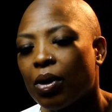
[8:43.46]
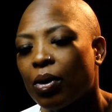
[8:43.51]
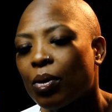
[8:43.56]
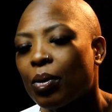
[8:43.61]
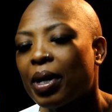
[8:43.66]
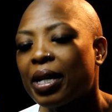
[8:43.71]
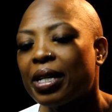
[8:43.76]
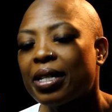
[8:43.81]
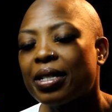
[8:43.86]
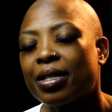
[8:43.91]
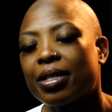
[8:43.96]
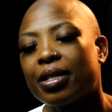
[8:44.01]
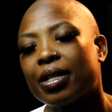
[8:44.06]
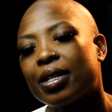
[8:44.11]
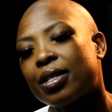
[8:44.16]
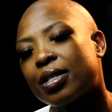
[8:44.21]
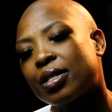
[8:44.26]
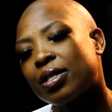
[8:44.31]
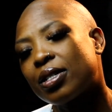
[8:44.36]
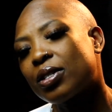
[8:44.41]
what is
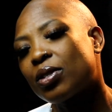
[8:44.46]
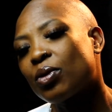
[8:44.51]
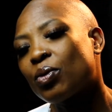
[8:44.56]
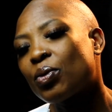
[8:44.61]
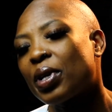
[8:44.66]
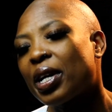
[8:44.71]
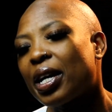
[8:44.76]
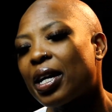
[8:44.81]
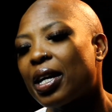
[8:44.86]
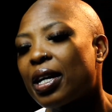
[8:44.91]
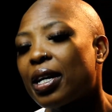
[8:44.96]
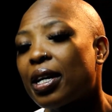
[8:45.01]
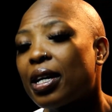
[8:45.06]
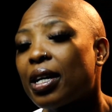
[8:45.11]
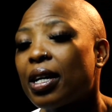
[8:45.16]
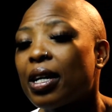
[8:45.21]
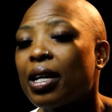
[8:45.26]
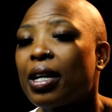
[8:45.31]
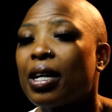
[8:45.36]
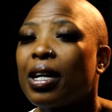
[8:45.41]
this?
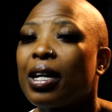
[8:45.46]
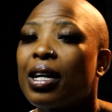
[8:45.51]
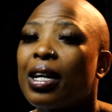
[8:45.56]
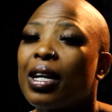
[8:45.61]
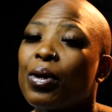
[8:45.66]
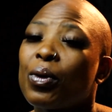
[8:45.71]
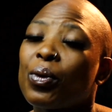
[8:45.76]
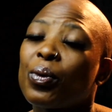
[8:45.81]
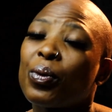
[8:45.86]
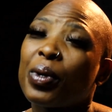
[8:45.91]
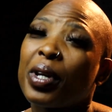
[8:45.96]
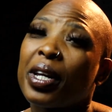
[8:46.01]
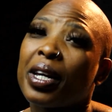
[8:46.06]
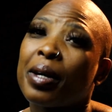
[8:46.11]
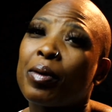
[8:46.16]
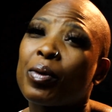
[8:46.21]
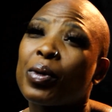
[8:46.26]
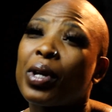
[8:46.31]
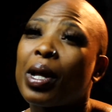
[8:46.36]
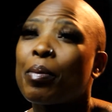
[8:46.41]

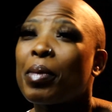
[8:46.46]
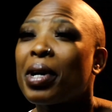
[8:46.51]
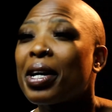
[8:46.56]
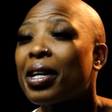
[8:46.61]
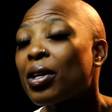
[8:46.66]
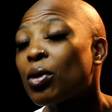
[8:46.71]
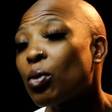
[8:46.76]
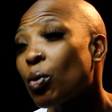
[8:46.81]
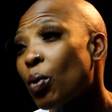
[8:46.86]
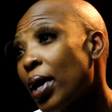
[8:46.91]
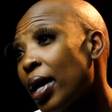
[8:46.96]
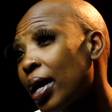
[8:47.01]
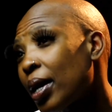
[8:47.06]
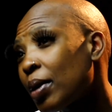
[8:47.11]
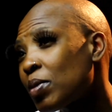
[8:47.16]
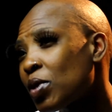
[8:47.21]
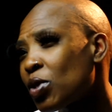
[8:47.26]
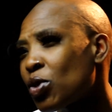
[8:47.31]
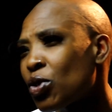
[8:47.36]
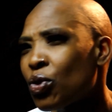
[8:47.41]
Unamaring
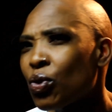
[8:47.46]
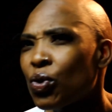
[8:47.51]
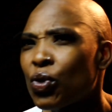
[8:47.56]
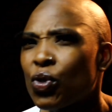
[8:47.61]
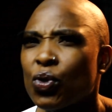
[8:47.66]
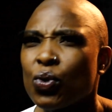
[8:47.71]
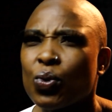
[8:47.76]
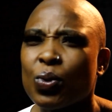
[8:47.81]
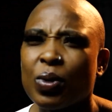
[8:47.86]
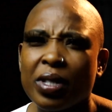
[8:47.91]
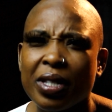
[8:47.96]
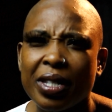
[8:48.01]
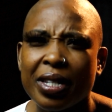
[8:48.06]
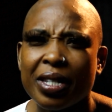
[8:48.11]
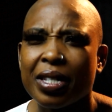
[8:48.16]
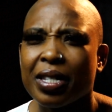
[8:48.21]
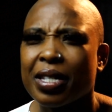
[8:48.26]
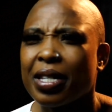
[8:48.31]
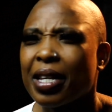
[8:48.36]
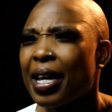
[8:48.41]
worms, you should use
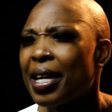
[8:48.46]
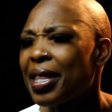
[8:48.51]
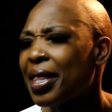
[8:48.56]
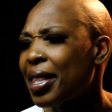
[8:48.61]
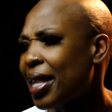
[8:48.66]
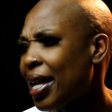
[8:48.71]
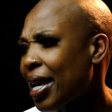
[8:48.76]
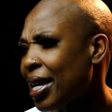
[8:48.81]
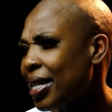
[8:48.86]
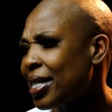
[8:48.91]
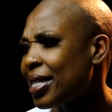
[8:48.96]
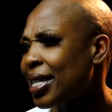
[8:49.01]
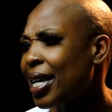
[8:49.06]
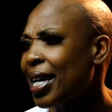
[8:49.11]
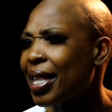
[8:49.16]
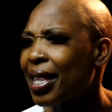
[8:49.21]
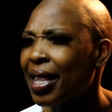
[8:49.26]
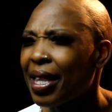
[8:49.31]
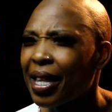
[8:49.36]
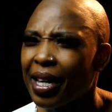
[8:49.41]
this and that
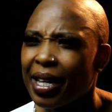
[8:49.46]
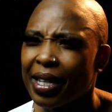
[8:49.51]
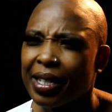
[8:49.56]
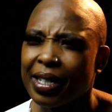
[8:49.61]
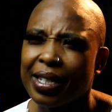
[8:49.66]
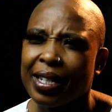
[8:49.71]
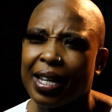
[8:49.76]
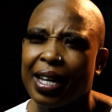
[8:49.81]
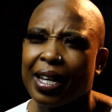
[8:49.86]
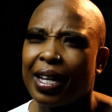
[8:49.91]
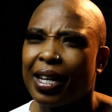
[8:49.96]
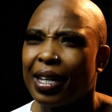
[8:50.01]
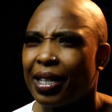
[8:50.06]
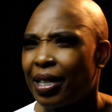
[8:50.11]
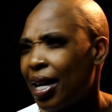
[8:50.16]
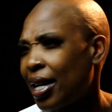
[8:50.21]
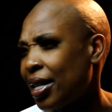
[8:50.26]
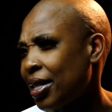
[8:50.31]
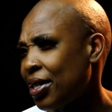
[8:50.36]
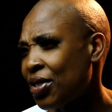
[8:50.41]
and that.
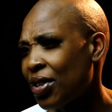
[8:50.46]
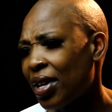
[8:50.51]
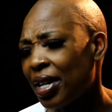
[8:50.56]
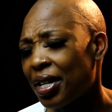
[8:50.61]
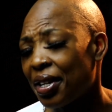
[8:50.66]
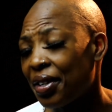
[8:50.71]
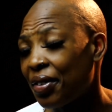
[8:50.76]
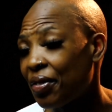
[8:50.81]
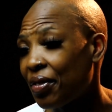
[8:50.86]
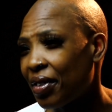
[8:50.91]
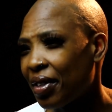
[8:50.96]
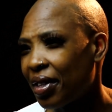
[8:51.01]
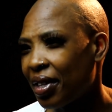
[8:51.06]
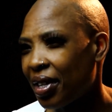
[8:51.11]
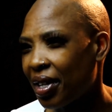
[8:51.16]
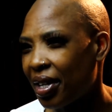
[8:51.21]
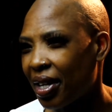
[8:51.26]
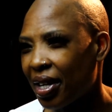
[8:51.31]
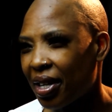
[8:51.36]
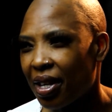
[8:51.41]
I tried
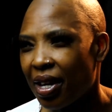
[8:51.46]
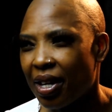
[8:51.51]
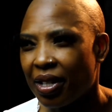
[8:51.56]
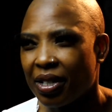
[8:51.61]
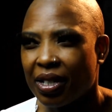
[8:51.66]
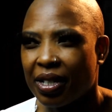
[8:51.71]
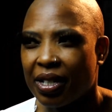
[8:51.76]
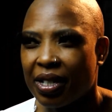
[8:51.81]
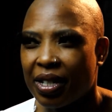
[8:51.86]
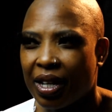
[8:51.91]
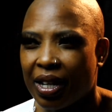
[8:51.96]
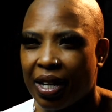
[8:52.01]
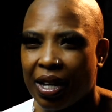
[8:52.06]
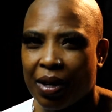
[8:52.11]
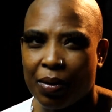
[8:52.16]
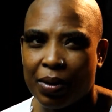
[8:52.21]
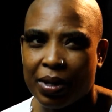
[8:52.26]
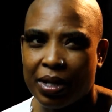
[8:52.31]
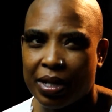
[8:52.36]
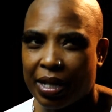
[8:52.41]
everything until I
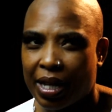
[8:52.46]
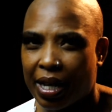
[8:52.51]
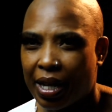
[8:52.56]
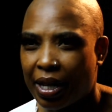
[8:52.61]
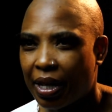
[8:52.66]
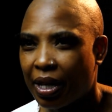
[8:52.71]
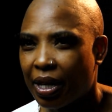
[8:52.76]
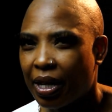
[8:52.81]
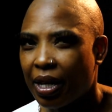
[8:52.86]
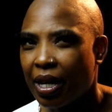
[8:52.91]
was like,